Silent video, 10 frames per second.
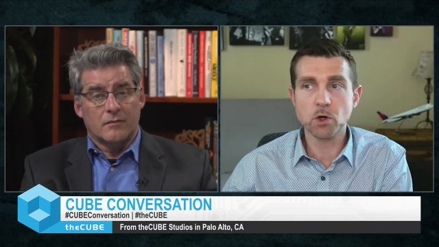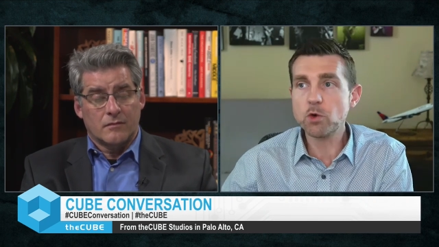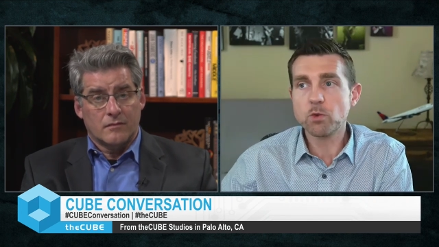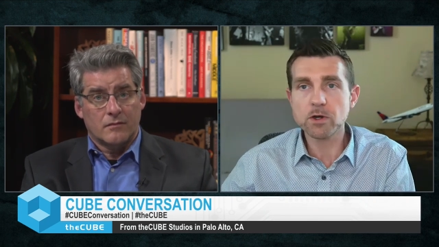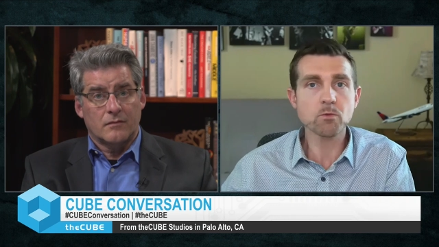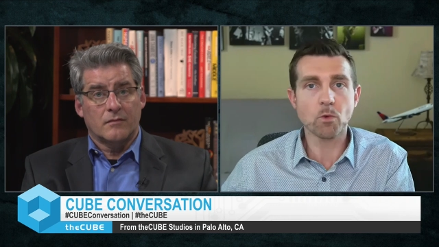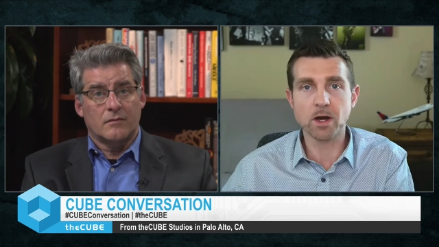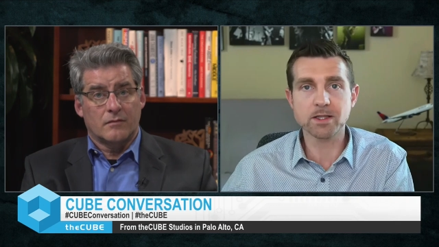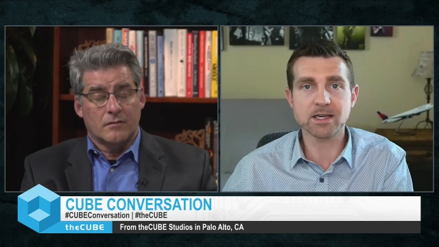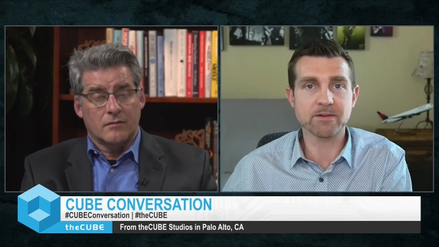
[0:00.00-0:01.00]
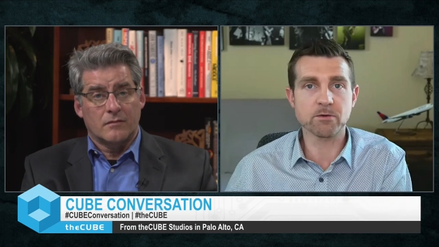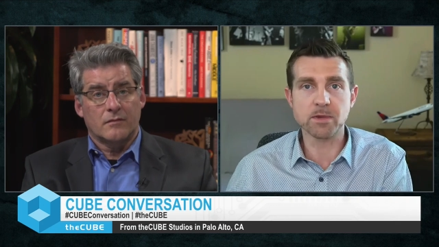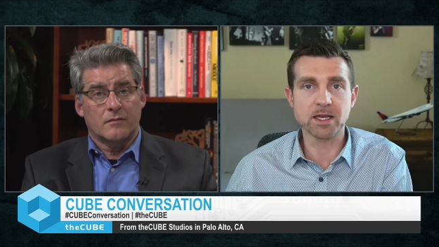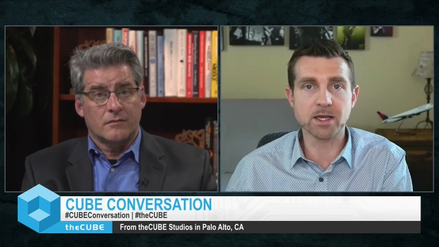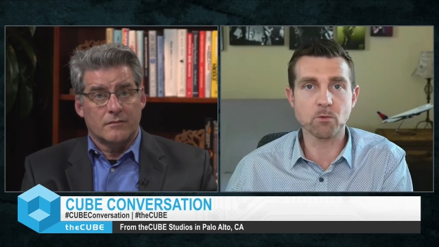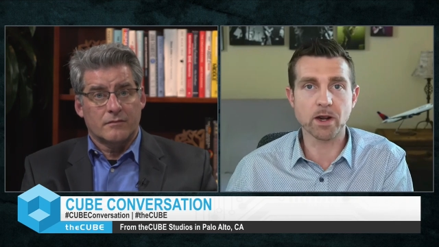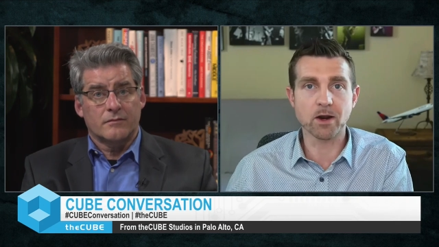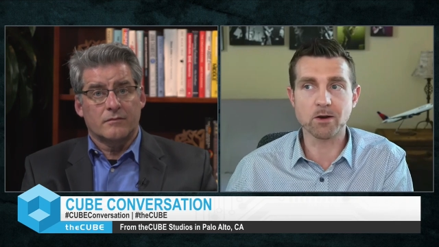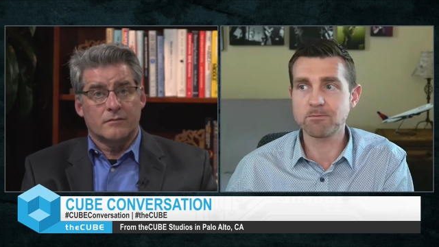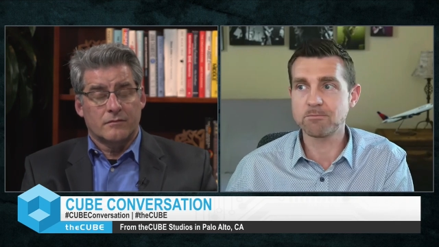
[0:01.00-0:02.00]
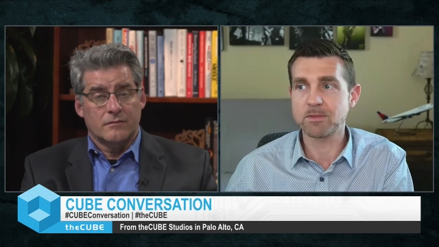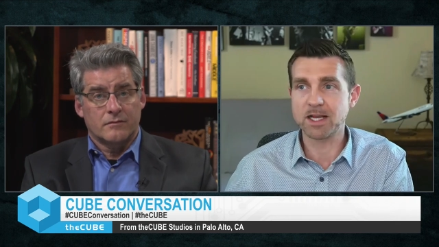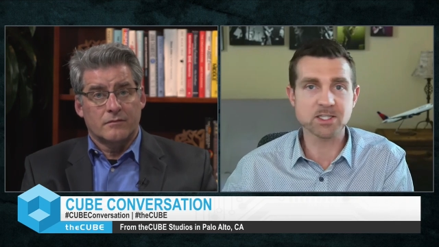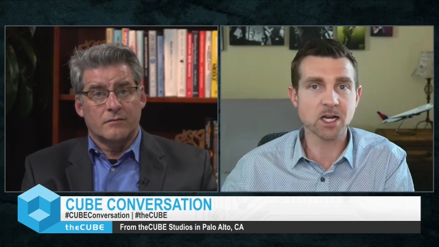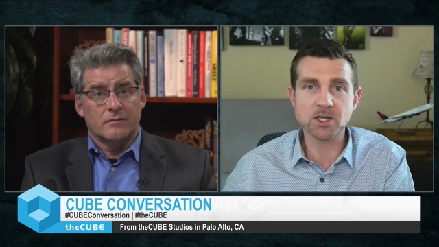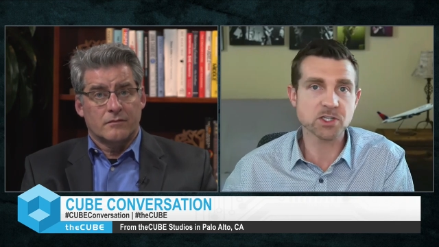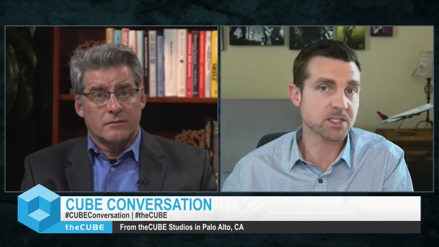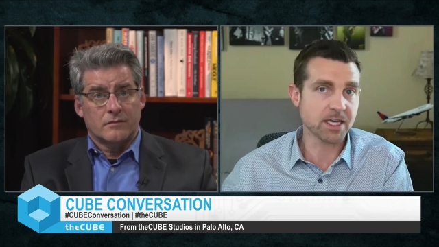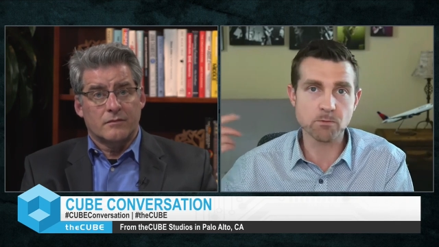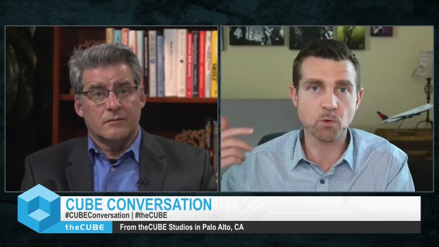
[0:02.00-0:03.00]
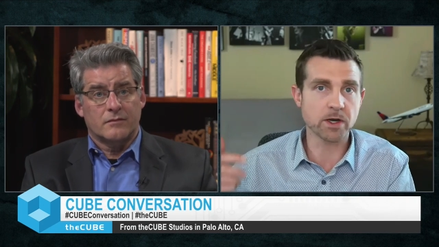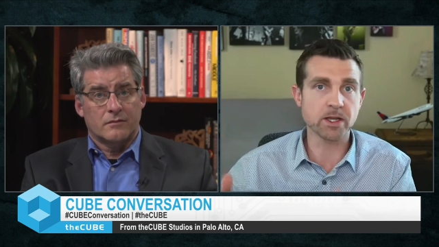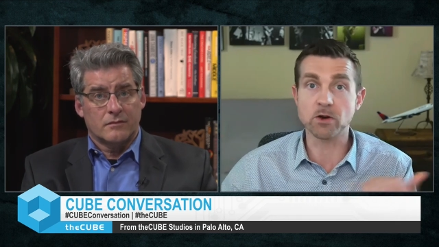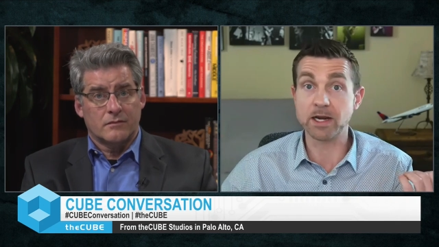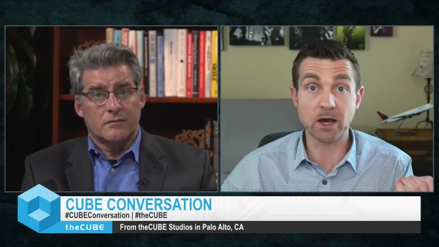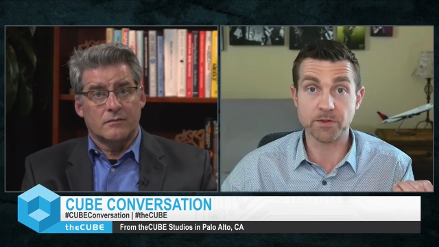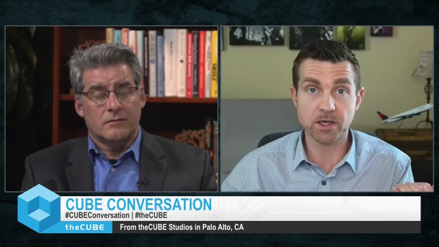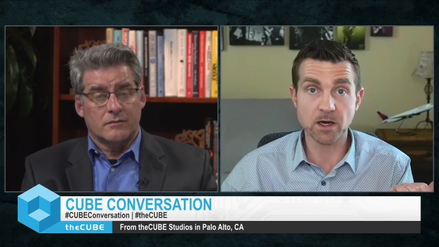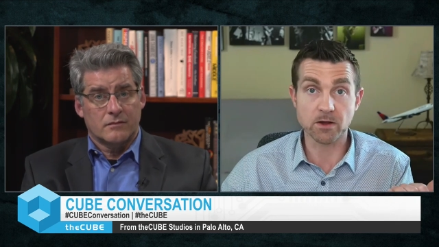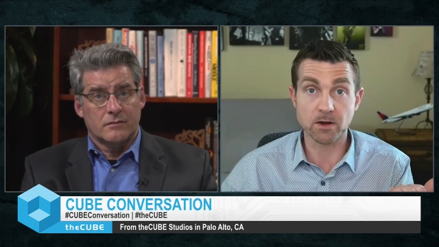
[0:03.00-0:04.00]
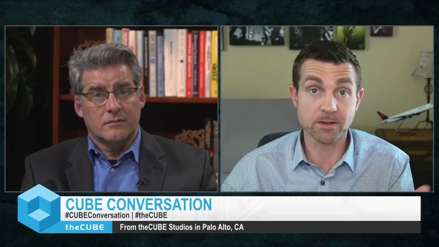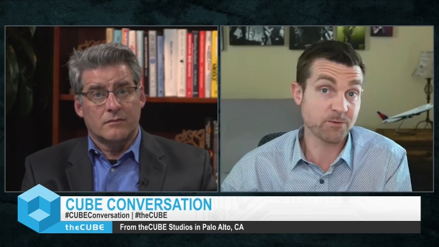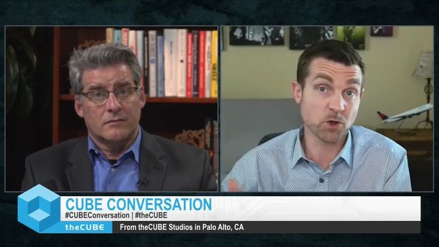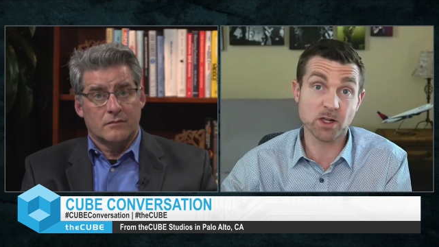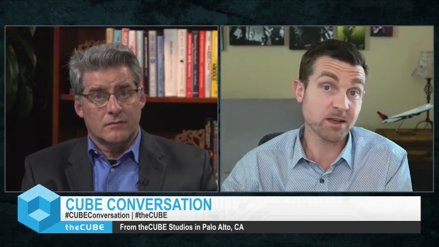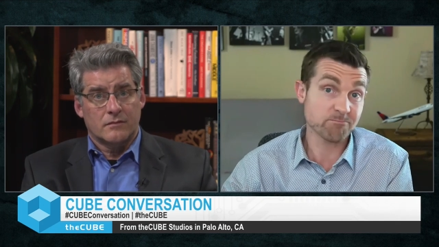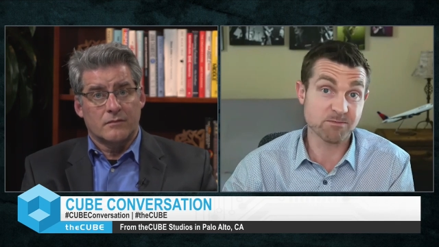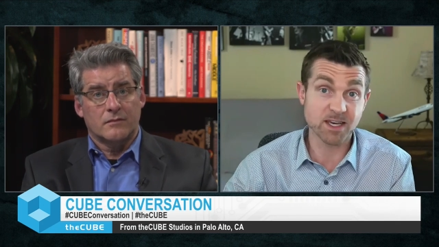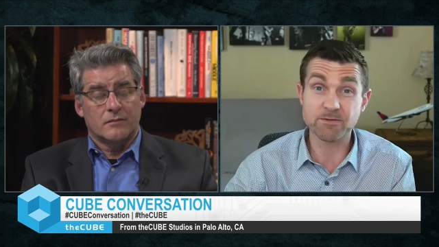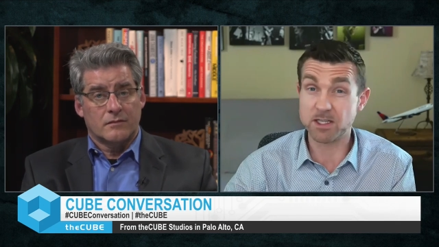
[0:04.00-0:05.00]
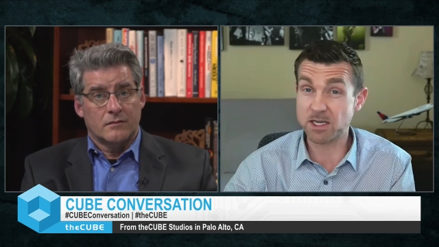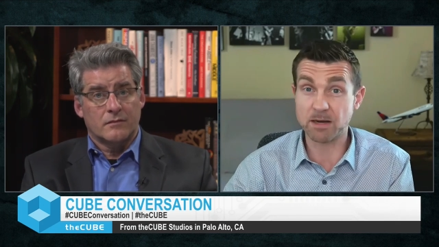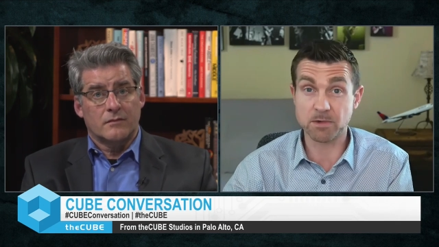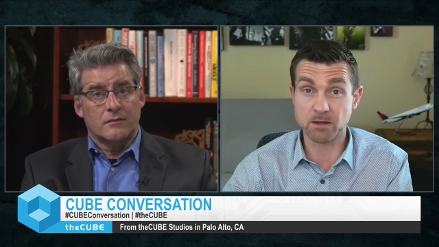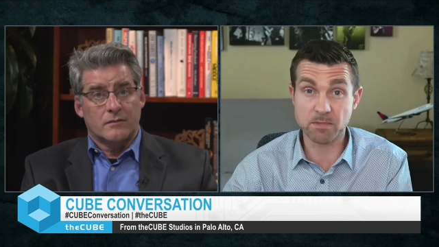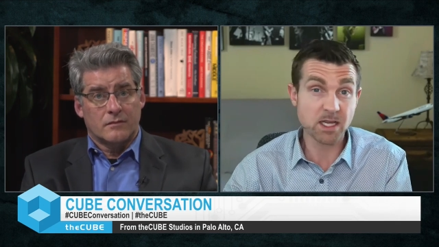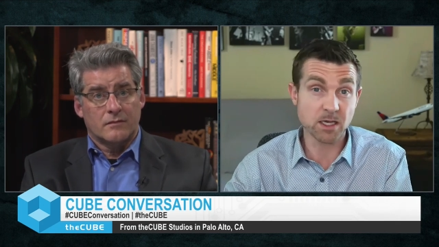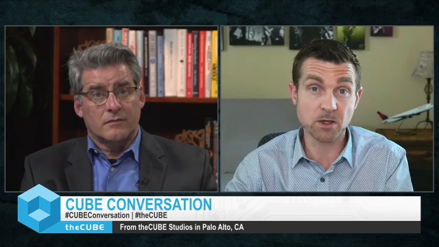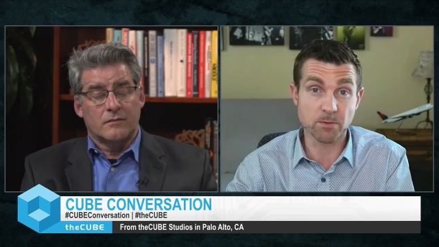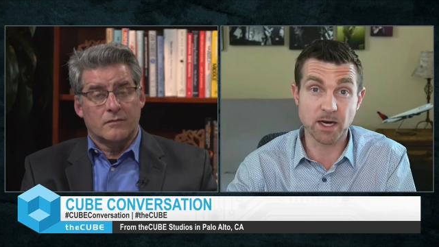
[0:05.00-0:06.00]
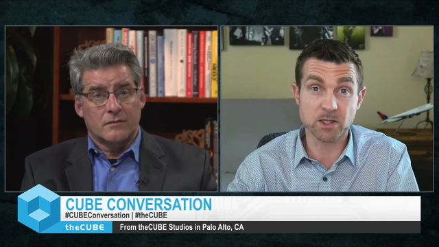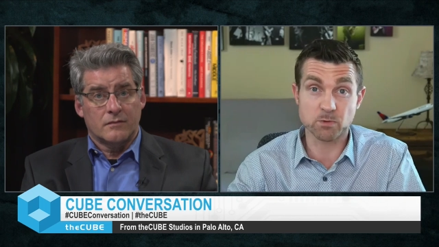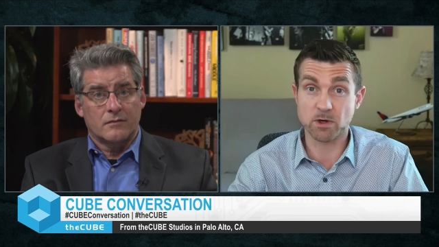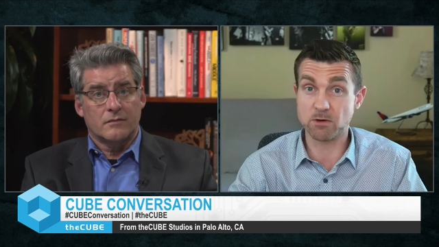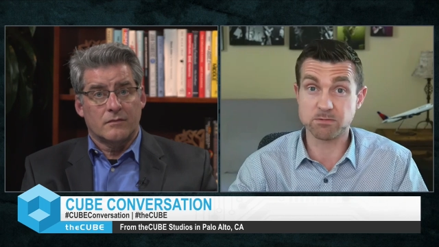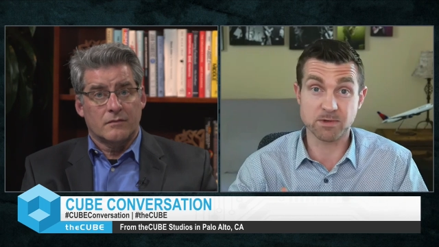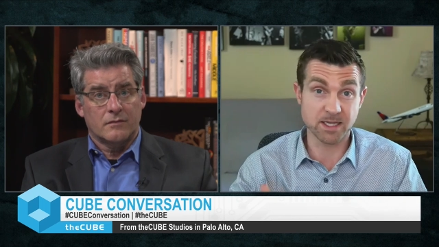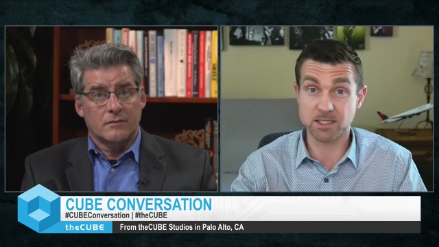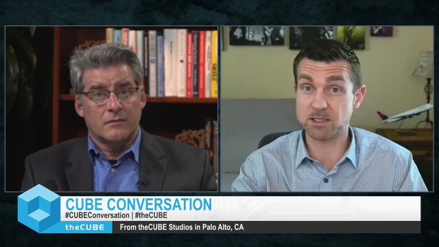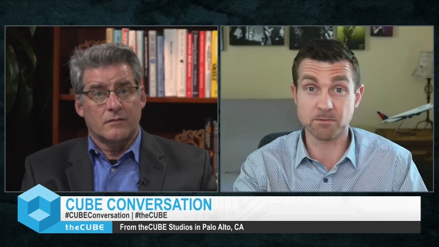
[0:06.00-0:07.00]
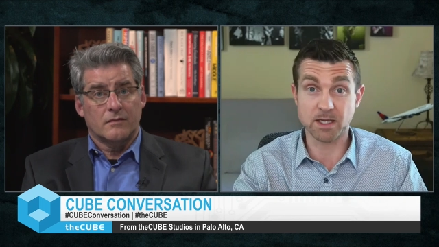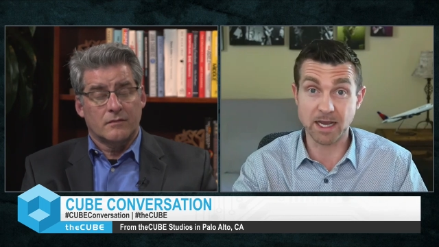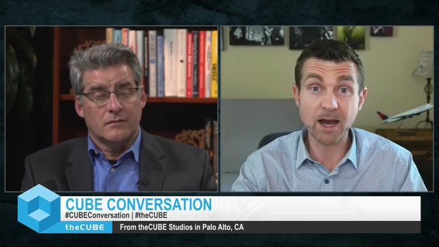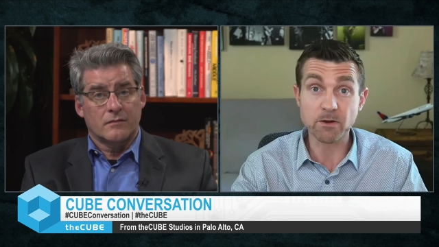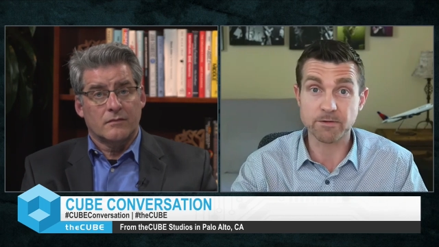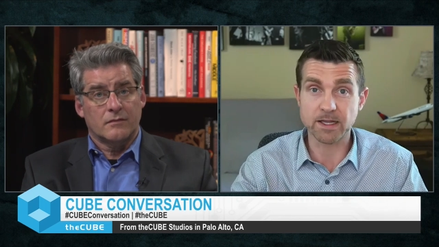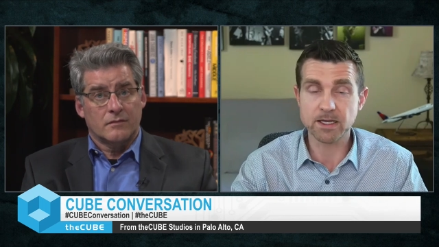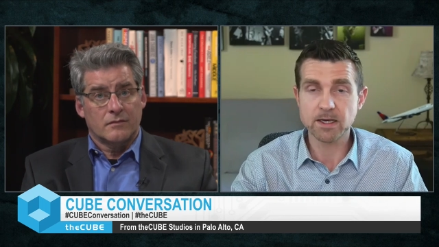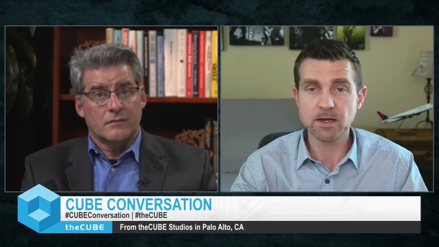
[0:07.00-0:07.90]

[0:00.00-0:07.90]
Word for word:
Speaker 1: Who wouldn't want to have a meeting where it's not just in one ear and out the other? You're going to give the time to the meeting, you might as well get something out of it.